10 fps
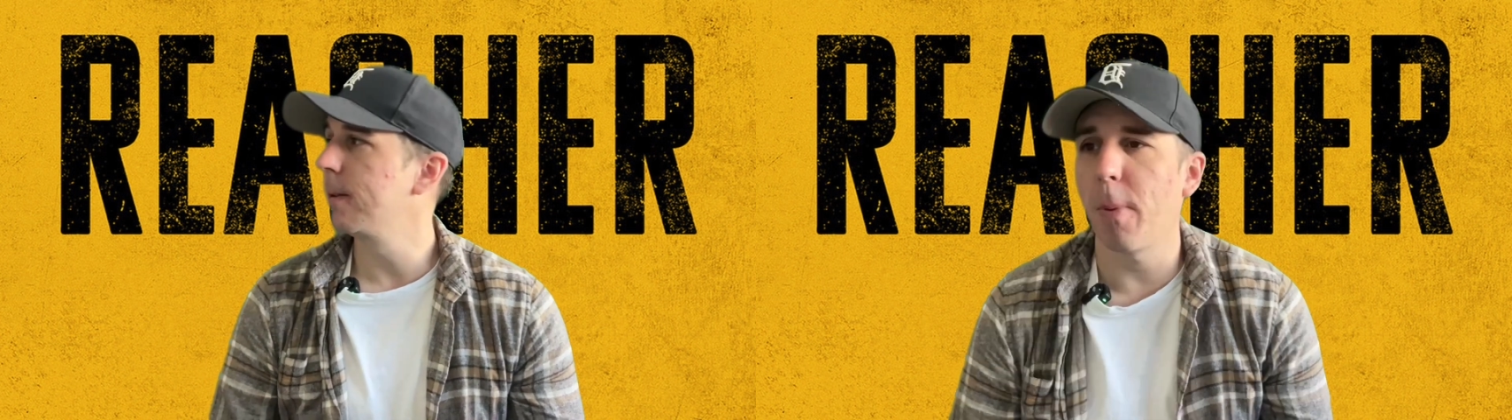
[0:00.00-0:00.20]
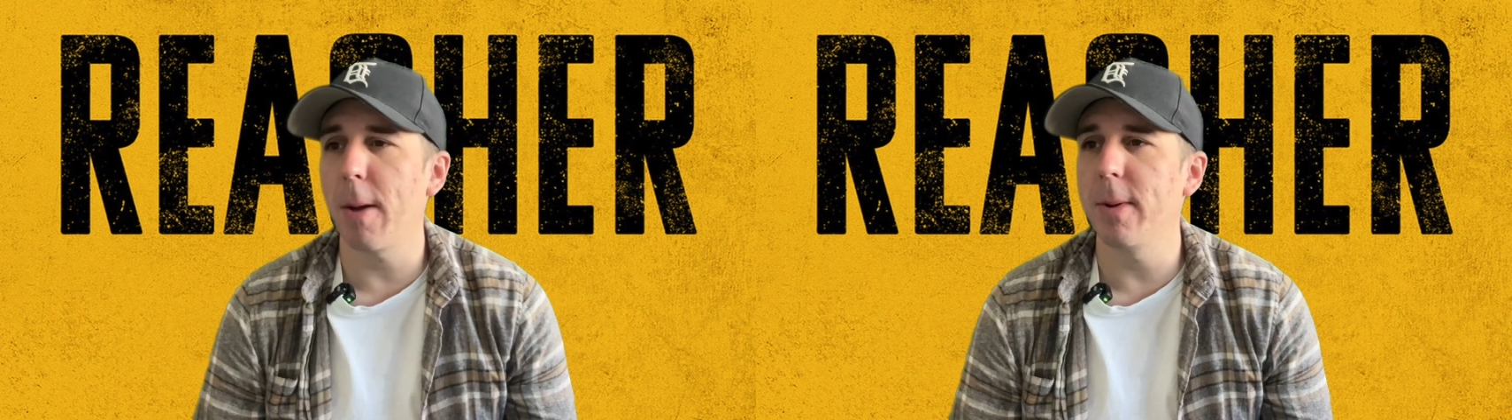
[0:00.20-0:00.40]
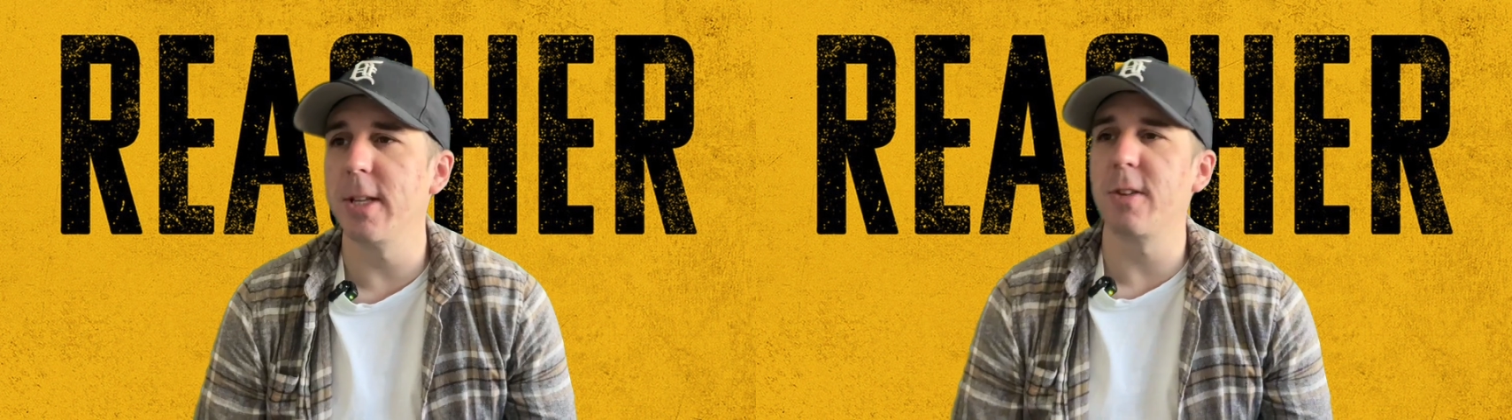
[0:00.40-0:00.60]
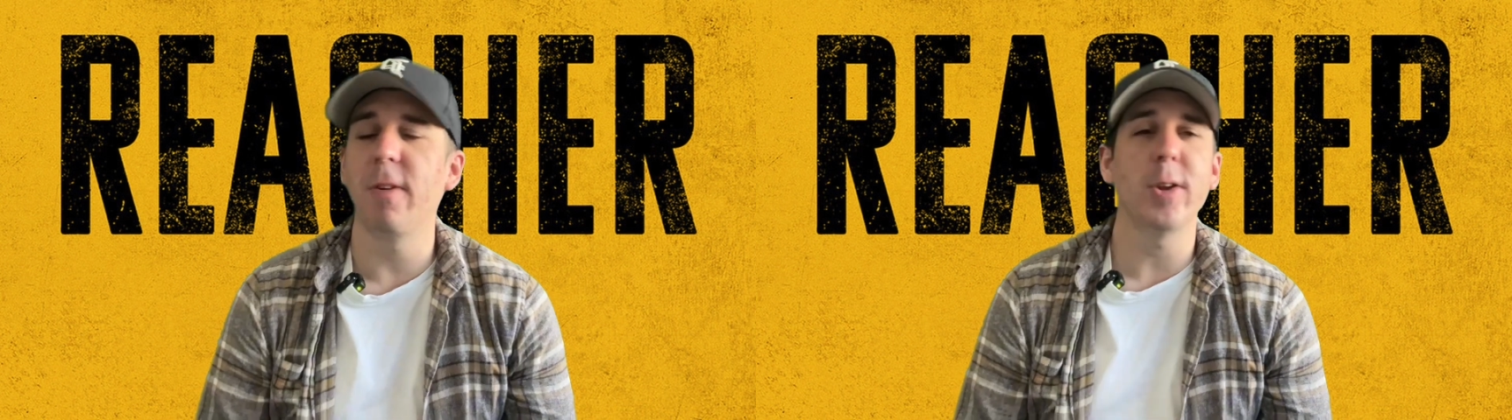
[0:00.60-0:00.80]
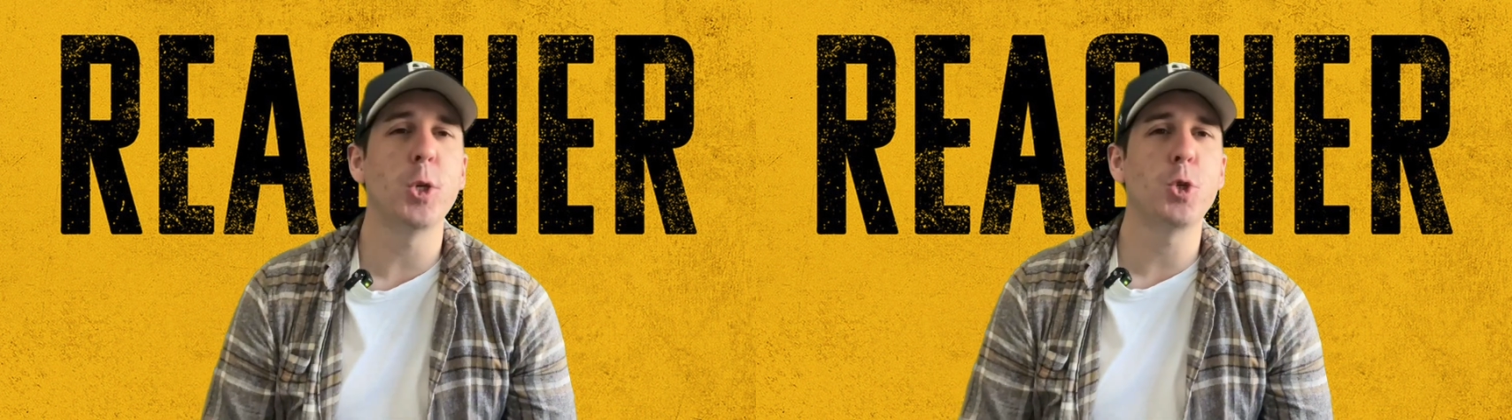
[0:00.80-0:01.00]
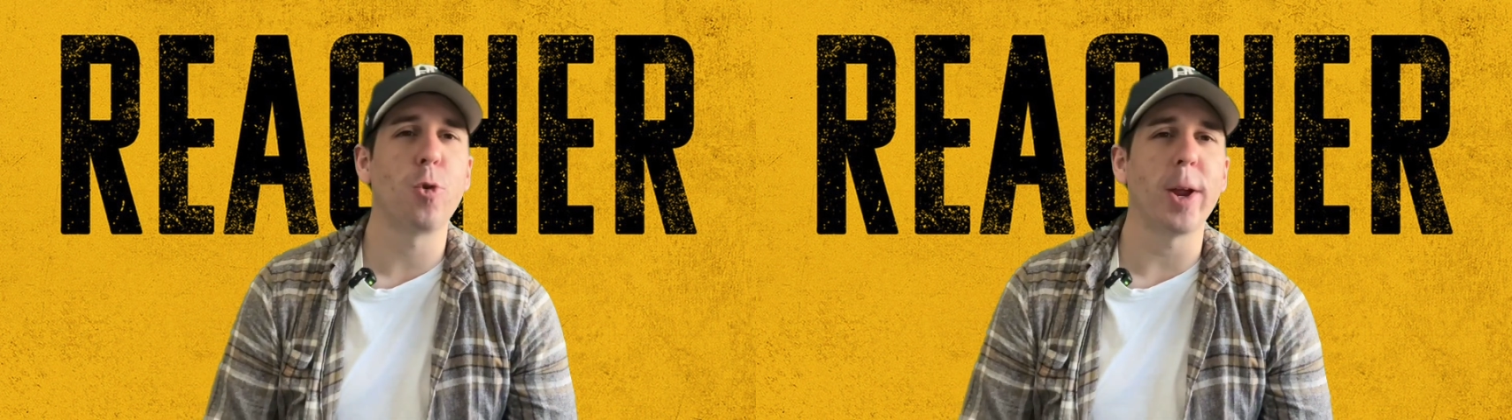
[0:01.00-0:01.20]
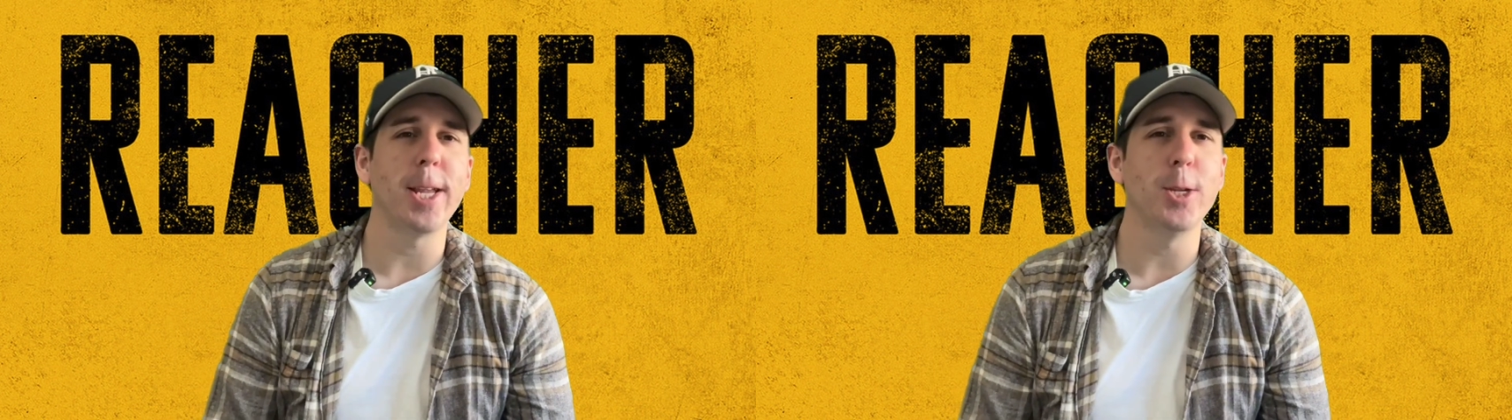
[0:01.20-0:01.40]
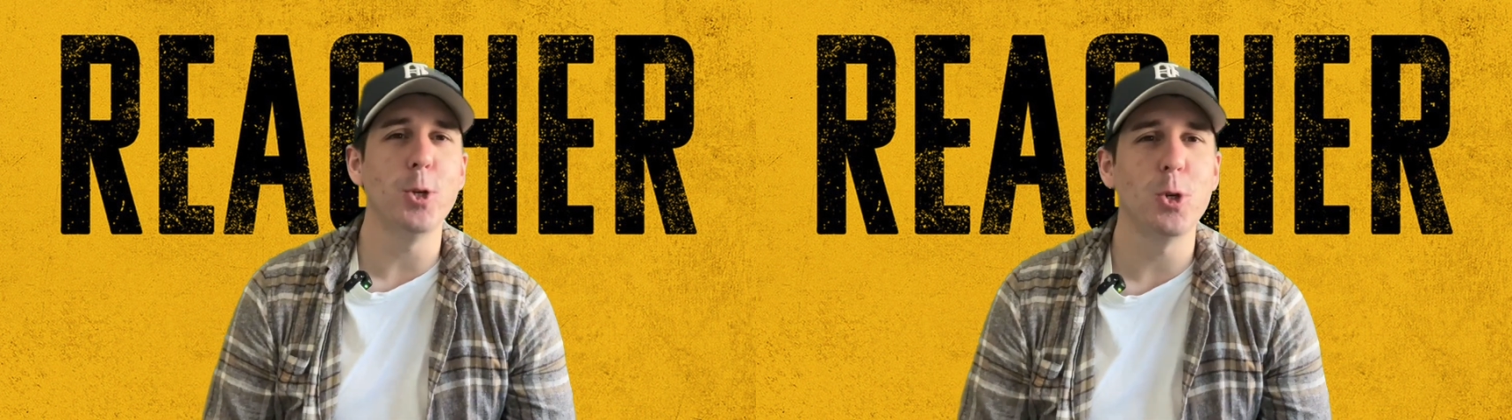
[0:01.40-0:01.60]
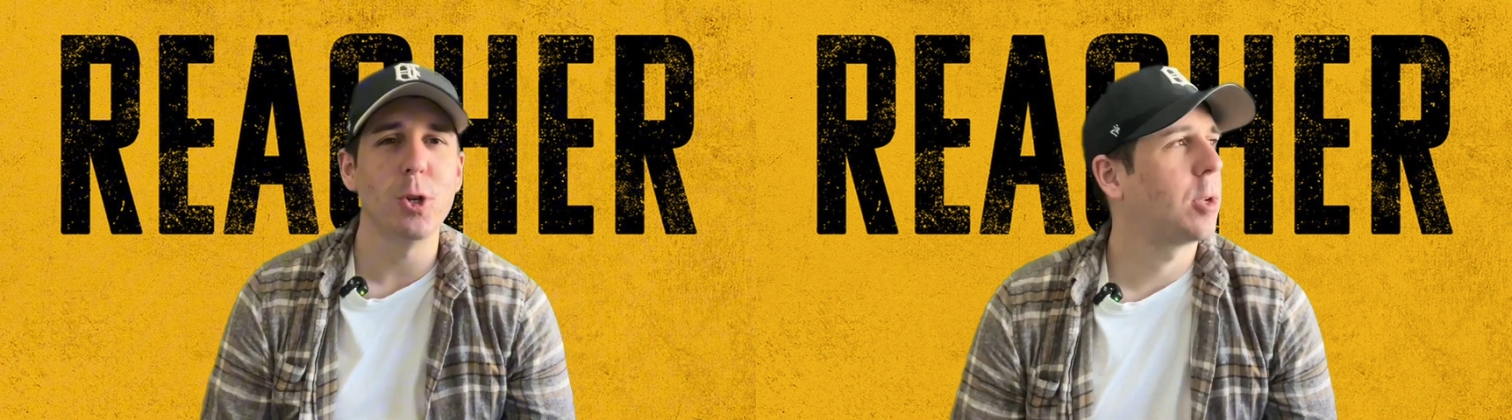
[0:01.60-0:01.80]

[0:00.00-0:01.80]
Batman is a very strange